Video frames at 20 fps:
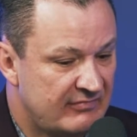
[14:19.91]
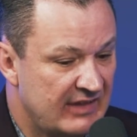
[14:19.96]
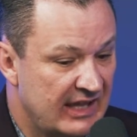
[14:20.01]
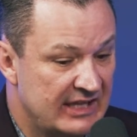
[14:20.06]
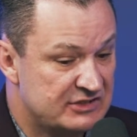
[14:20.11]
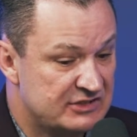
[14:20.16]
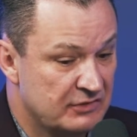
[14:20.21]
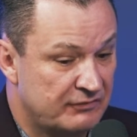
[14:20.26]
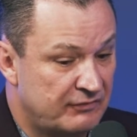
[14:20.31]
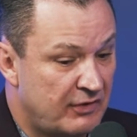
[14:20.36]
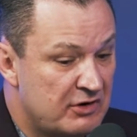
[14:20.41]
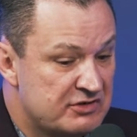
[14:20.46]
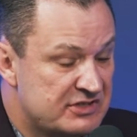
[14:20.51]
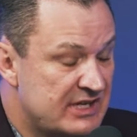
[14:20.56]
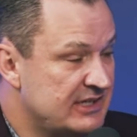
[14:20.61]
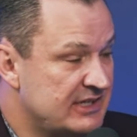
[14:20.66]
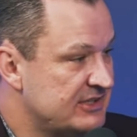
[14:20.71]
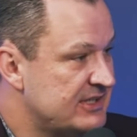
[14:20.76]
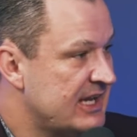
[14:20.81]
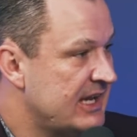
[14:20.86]
And so first
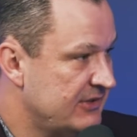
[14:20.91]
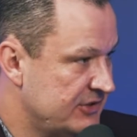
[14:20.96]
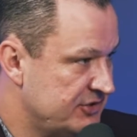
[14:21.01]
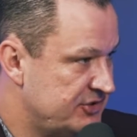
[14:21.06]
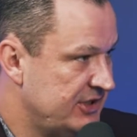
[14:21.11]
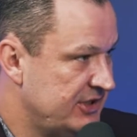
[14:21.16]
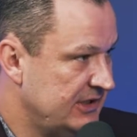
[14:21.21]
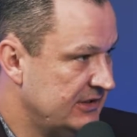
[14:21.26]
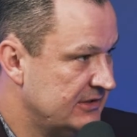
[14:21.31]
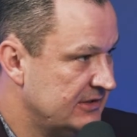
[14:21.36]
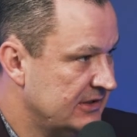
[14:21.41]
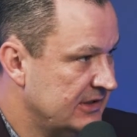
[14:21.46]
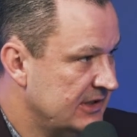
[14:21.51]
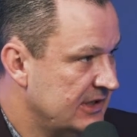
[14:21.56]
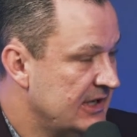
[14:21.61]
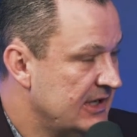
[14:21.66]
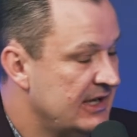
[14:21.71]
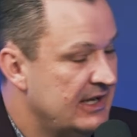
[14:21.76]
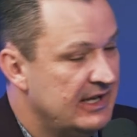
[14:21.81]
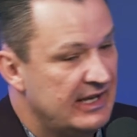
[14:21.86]
I just had the sheet.
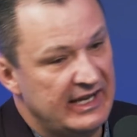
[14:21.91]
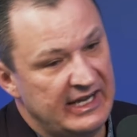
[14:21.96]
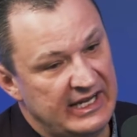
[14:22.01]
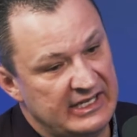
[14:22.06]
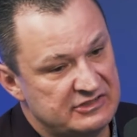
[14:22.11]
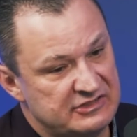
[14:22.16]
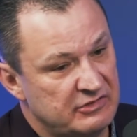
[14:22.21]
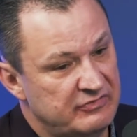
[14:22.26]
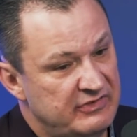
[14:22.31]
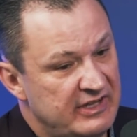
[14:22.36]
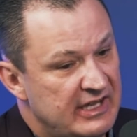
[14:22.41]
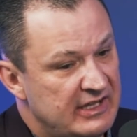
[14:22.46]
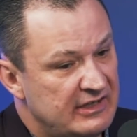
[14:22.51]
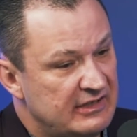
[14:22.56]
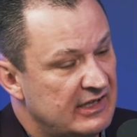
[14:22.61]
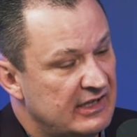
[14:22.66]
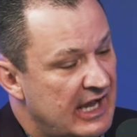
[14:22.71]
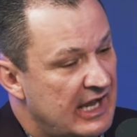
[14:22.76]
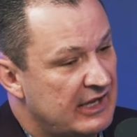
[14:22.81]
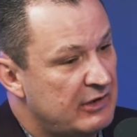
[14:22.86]
And so
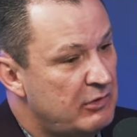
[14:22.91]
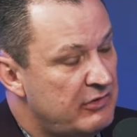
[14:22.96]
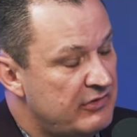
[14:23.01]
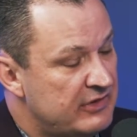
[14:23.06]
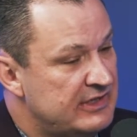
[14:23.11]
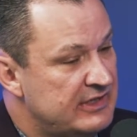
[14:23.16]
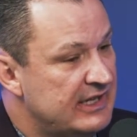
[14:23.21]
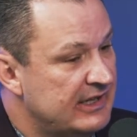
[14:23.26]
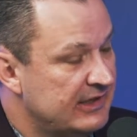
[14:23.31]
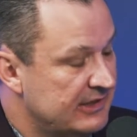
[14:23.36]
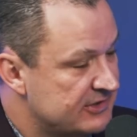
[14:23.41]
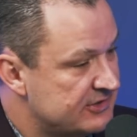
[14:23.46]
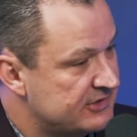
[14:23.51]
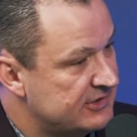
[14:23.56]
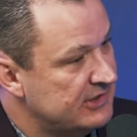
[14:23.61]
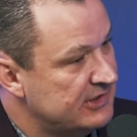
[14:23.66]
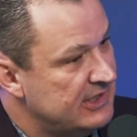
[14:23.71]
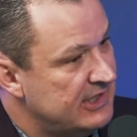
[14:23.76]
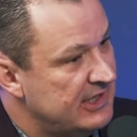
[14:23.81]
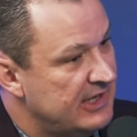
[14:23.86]
then I go to the dentist,
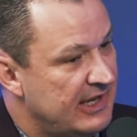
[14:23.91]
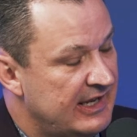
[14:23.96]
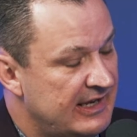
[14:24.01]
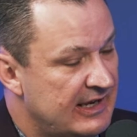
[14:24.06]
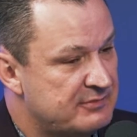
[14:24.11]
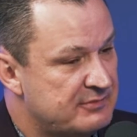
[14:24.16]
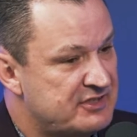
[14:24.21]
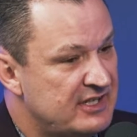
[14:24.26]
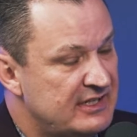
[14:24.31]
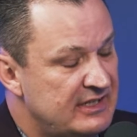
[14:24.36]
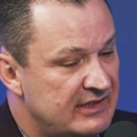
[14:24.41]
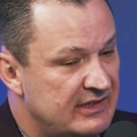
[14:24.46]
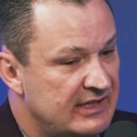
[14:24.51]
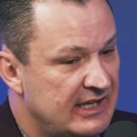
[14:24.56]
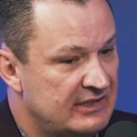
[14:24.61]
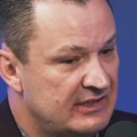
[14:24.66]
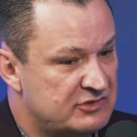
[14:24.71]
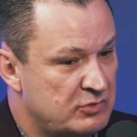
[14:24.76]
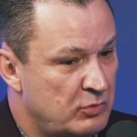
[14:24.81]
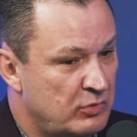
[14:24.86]
and I'm sitting,
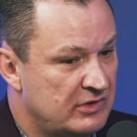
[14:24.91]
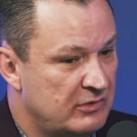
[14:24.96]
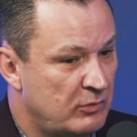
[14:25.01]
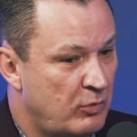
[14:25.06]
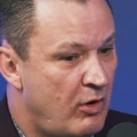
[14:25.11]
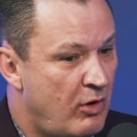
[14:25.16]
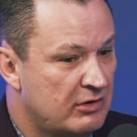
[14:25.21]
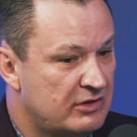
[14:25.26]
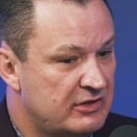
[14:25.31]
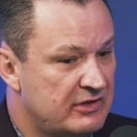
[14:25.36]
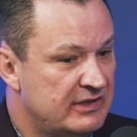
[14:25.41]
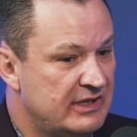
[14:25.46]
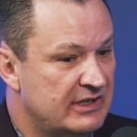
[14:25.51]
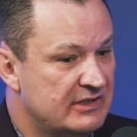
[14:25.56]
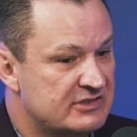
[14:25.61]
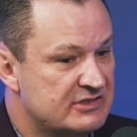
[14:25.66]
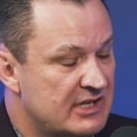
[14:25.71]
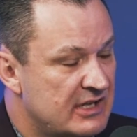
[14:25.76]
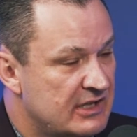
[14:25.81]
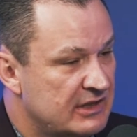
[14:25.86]
and so when I walk to the
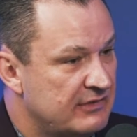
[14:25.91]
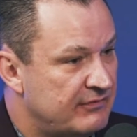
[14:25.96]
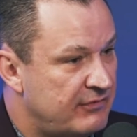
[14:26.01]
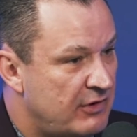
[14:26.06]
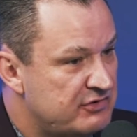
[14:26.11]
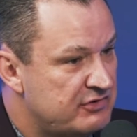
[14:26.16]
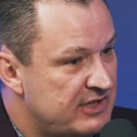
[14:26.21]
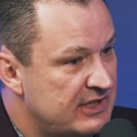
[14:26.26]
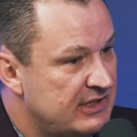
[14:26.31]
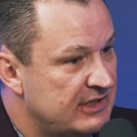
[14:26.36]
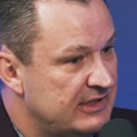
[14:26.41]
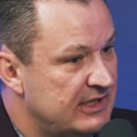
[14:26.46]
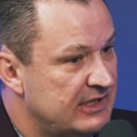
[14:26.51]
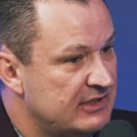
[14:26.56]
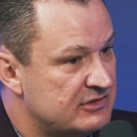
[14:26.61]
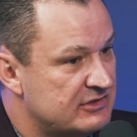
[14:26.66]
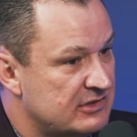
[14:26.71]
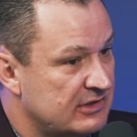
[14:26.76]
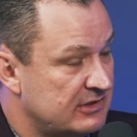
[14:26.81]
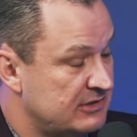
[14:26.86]
dentist, the first thing the
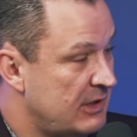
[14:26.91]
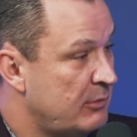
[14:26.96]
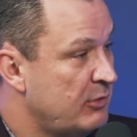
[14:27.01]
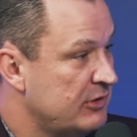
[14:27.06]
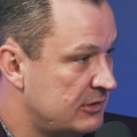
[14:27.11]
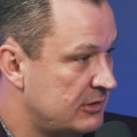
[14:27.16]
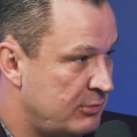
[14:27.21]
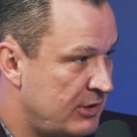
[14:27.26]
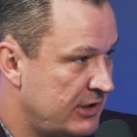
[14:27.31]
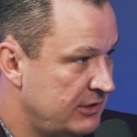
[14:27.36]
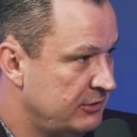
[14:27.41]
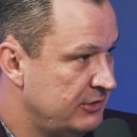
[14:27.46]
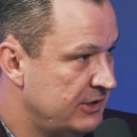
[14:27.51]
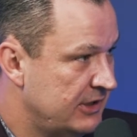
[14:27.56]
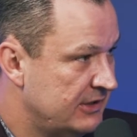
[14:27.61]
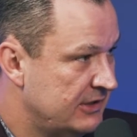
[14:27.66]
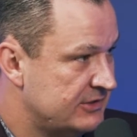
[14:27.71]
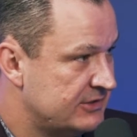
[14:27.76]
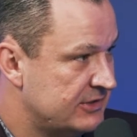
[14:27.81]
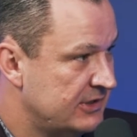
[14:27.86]
dentist, because I went to a brand new
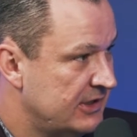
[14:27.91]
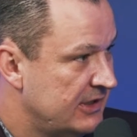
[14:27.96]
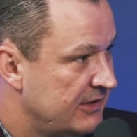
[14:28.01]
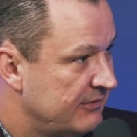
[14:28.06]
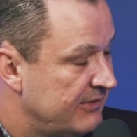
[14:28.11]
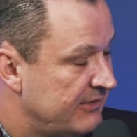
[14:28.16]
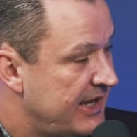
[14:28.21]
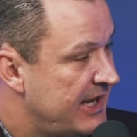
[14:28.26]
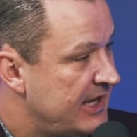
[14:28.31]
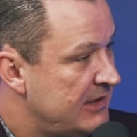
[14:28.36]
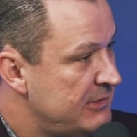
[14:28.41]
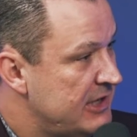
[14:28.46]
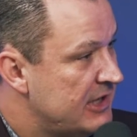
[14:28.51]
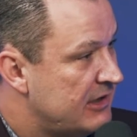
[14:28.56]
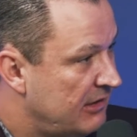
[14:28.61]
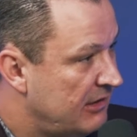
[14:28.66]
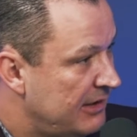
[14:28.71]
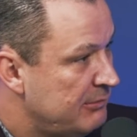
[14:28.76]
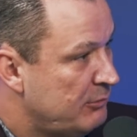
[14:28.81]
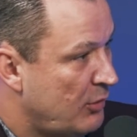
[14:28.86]
dentist, they handed me a
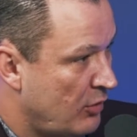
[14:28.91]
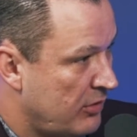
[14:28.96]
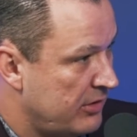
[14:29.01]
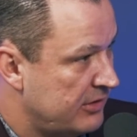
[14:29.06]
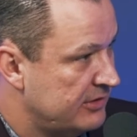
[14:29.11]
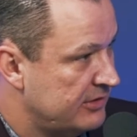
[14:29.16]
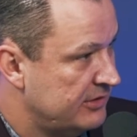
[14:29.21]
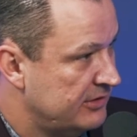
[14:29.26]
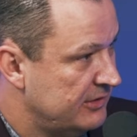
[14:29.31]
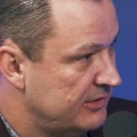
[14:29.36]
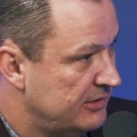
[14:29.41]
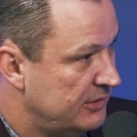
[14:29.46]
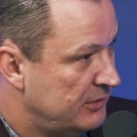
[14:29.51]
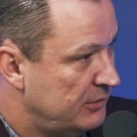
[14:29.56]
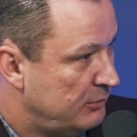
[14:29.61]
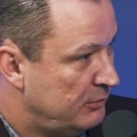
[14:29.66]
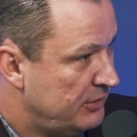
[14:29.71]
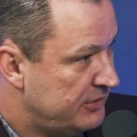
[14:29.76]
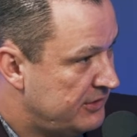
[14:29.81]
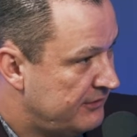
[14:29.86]
clipboard
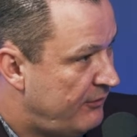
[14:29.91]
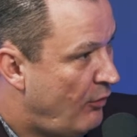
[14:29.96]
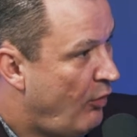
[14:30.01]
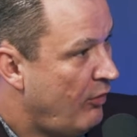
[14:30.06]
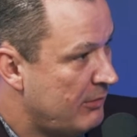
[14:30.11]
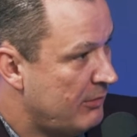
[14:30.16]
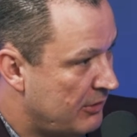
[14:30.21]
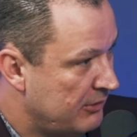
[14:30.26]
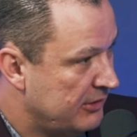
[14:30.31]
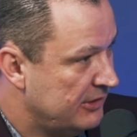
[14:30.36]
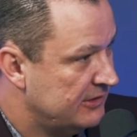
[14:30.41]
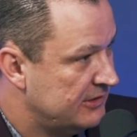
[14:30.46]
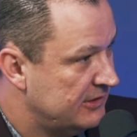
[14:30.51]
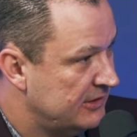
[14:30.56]
with the form on it.